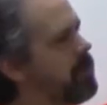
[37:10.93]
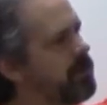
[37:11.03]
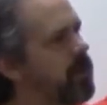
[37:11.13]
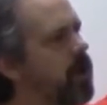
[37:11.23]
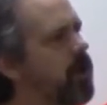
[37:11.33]

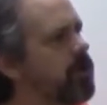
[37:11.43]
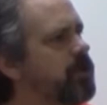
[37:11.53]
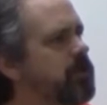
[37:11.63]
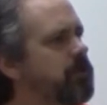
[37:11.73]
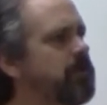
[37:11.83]
wanted to
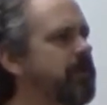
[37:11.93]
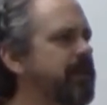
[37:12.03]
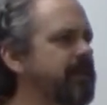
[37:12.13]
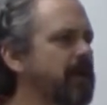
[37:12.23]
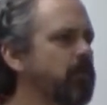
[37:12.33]
argue
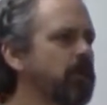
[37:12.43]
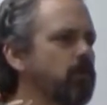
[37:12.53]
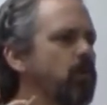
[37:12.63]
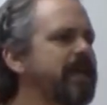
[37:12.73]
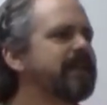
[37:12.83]
that there were
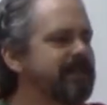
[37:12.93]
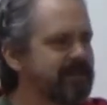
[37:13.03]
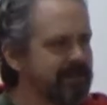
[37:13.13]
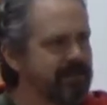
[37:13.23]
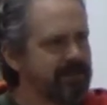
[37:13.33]

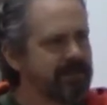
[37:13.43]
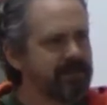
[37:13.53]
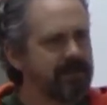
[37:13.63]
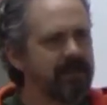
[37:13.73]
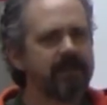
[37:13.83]

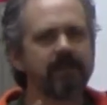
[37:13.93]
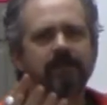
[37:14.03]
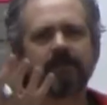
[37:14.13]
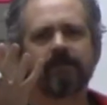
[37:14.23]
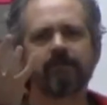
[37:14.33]
weaknesses
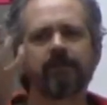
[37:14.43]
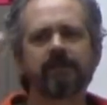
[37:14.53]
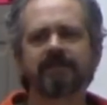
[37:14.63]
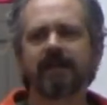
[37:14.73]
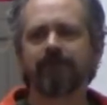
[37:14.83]
in
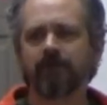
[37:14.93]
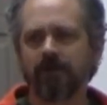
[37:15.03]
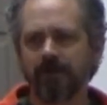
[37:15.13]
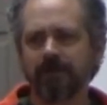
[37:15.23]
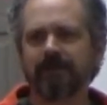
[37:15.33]

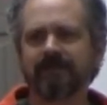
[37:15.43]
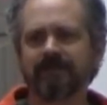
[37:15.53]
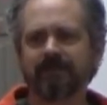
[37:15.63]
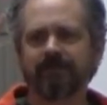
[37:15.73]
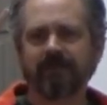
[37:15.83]
philosophical
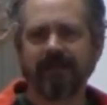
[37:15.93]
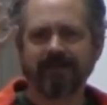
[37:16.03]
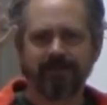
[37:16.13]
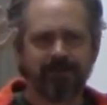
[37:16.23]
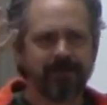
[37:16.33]
arguments and
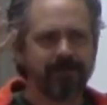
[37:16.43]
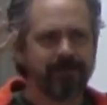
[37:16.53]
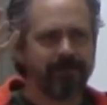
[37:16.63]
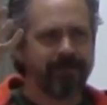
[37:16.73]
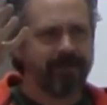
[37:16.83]
philosophy.
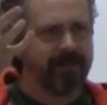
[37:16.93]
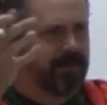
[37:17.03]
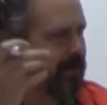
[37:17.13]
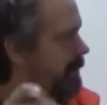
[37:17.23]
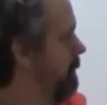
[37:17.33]

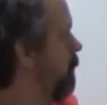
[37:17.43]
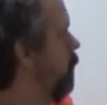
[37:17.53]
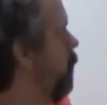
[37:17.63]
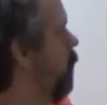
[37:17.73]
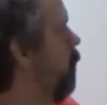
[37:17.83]

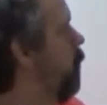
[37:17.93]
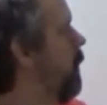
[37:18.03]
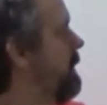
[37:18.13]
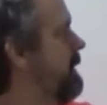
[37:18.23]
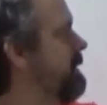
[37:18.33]

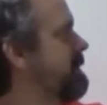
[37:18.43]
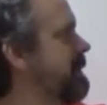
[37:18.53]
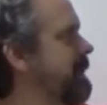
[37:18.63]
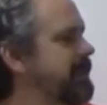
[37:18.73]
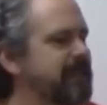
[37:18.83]

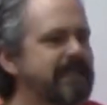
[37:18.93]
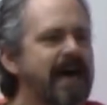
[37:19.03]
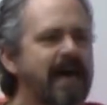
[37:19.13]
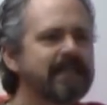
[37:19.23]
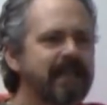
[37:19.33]
Wittgenstein did
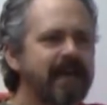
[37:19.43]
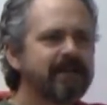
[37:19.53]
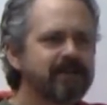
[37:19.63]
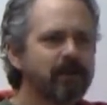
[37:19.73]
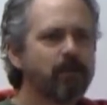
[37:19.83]
not
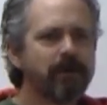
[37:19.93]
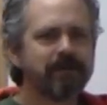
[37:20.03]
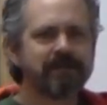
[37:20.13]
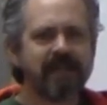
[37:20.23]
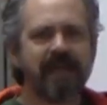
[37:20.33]
like
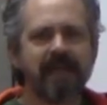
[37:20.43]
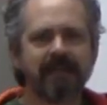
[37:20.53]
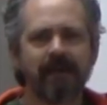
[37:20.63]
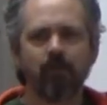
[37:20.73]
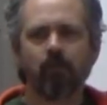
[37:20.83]
someone
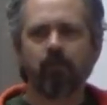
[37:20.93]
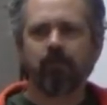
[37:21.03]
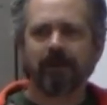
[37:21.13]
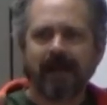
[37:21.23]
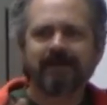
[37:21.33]
saying that
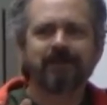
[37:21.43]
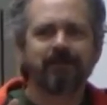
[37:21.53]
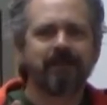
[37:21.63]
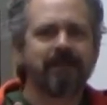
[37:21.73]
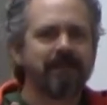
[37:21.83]

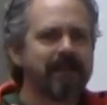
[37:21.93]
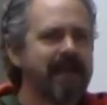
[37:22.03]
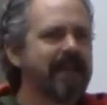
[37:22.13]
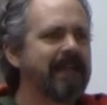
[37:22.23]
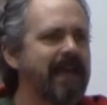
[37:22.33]
philosophy
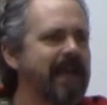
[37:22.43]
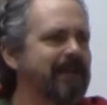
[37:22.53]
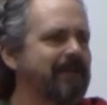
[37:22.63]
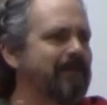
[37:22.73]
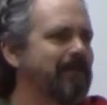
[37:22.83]
had, had